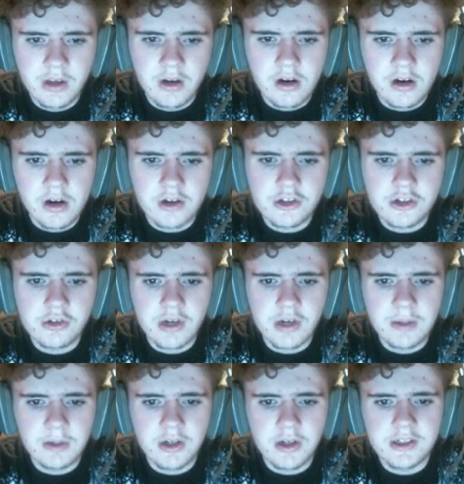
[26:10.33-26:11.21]

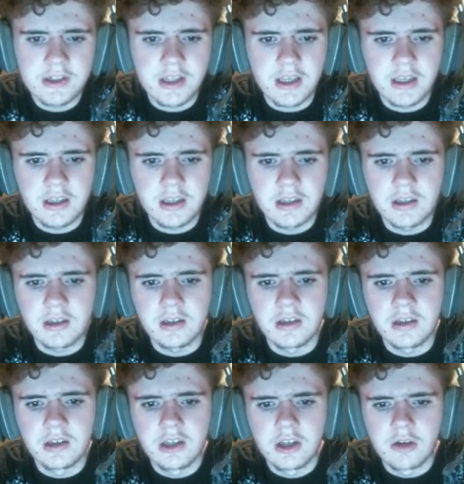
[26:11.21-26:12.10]
Archeraptor has a
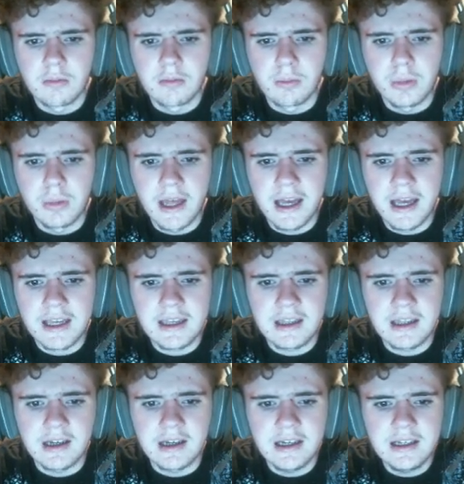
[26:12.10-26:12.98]
Black
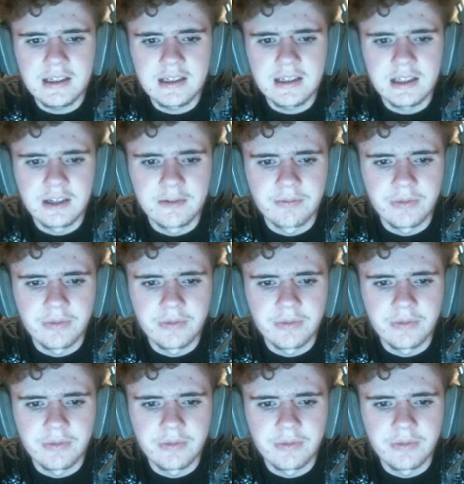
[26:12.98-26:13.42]
Kite.